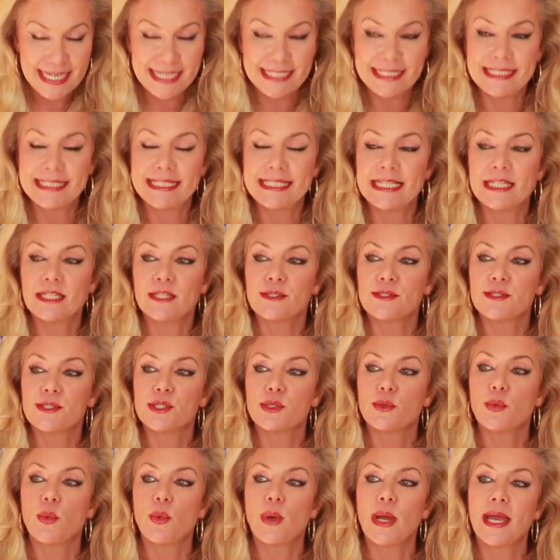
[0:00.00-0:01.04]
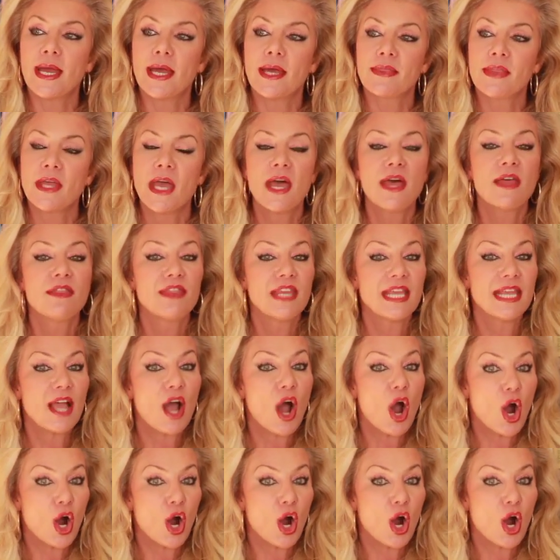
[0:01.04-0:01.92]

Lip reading: It deals with the